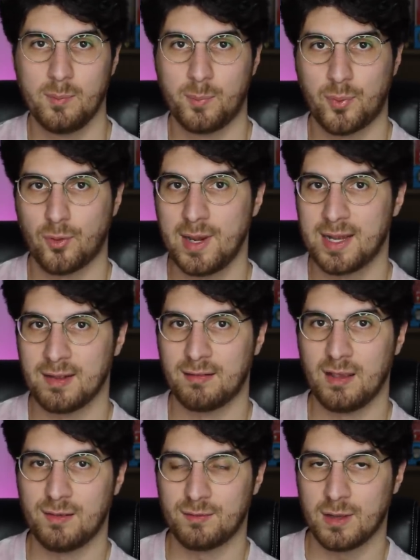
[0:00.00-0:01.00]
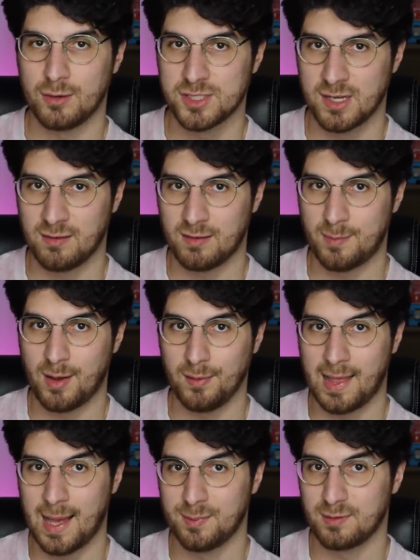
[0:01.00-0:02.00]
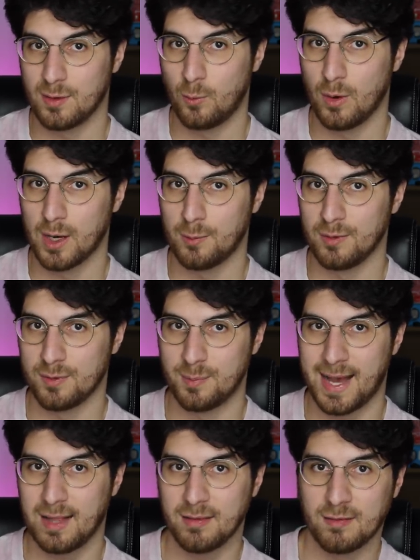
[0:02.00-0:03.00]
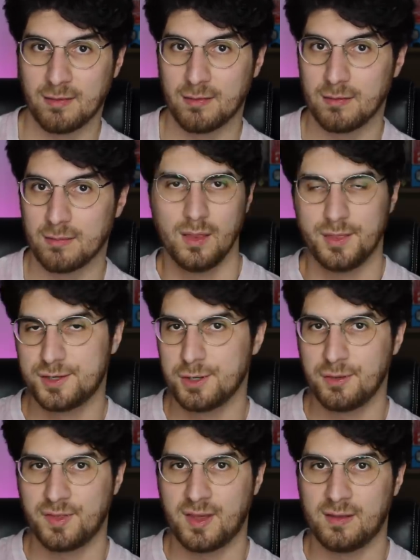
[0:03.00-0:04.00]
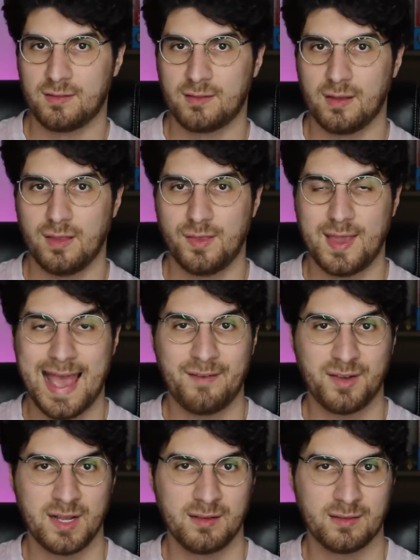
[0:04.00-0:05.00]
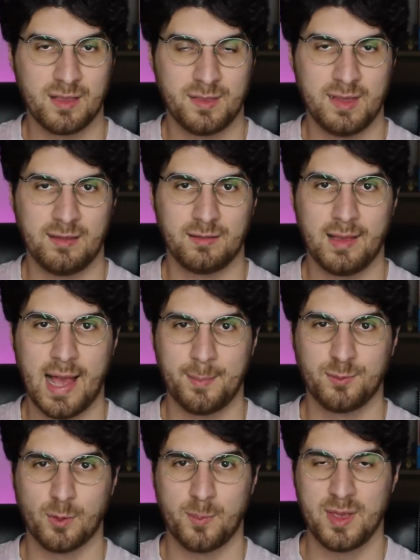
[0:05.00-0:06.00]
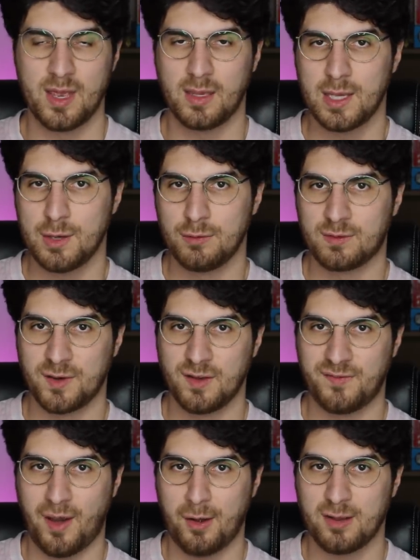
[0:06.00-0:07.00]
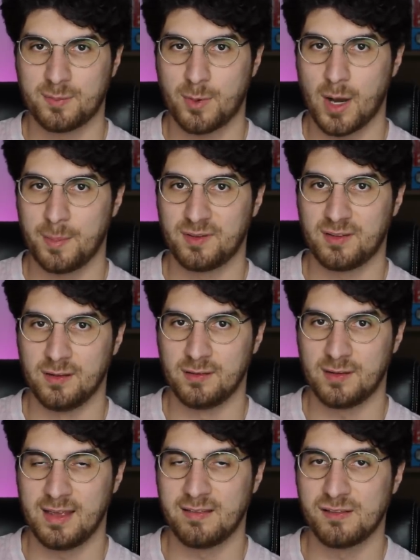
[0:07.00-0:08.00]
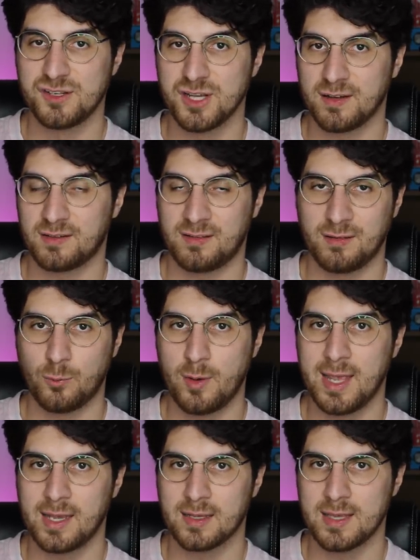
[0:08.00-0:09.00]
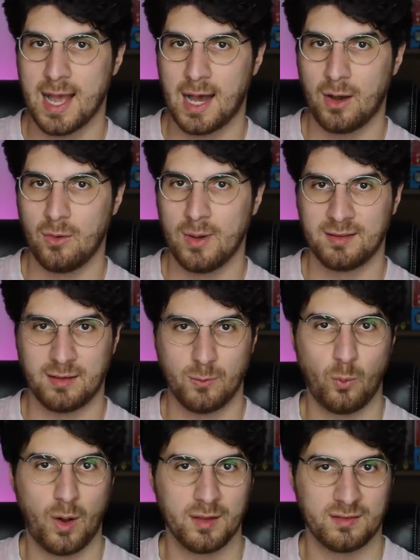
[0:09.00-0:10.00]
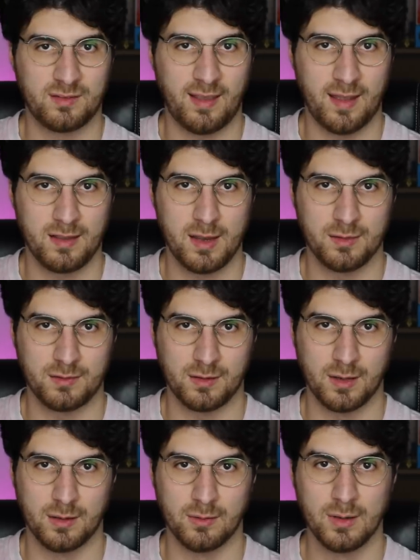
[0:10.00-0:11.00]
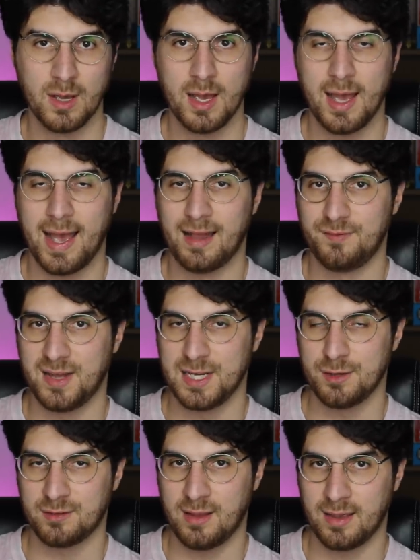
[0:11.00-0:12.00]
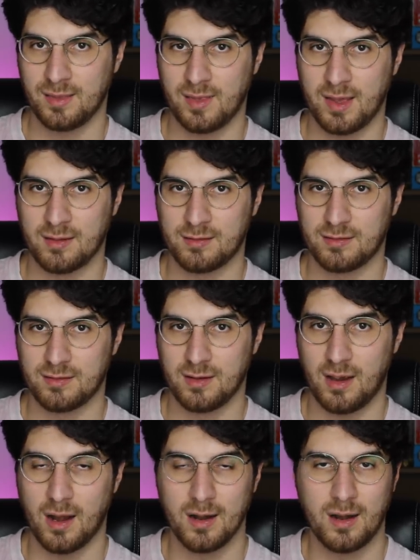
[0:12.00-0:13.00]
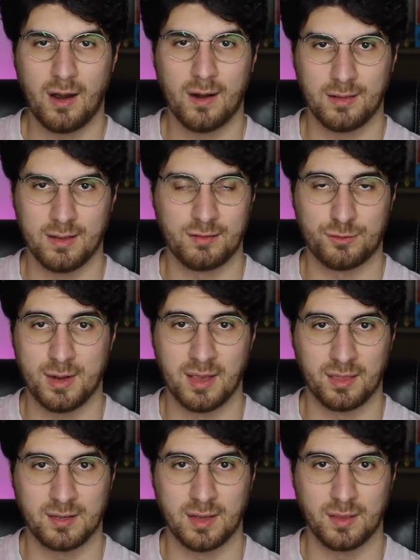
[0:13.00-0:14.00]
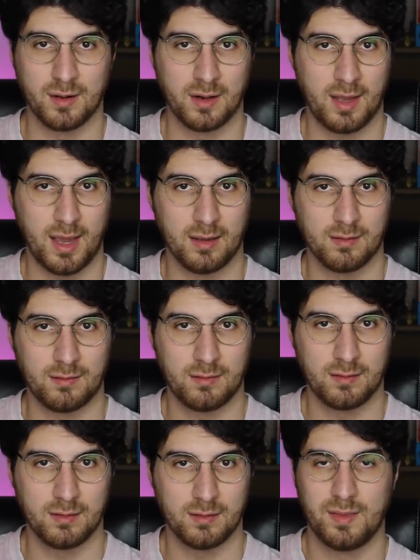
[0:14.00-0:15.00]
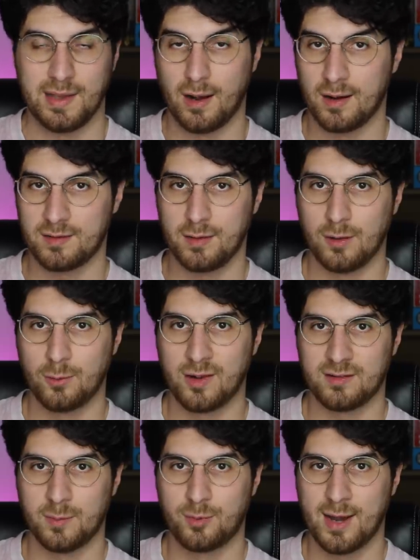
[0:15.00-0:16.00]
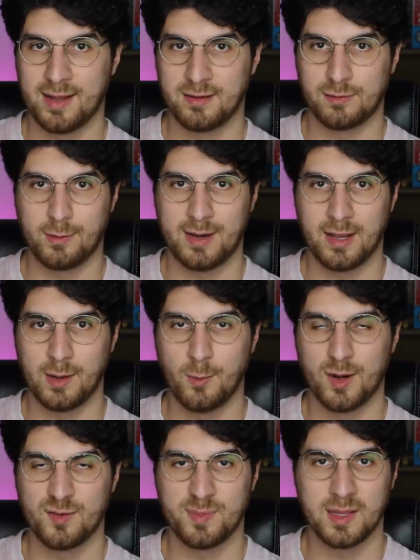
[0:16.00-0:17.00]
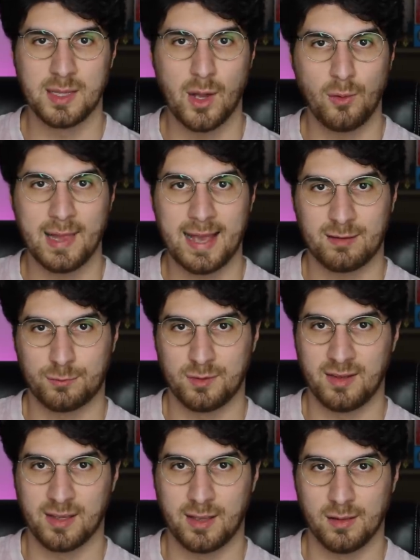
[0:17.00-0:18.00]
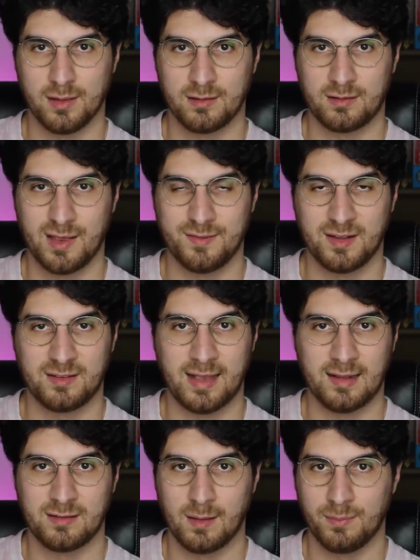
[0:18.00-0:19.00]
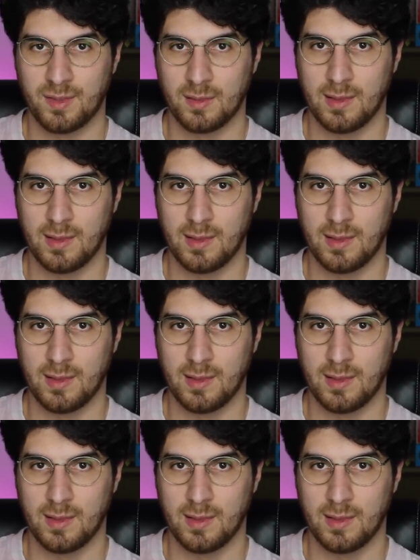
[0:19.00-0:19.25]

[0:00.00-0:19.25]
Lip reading: preconceived notions about labs that work with bats? The truth is, the evidence that these labs were being used for nefarious purposes is just as weak now as it was 10 years ago, and videos like this are hardly strengthening their case. The article Russell Brand is reading would have been no less ridiculous if it said something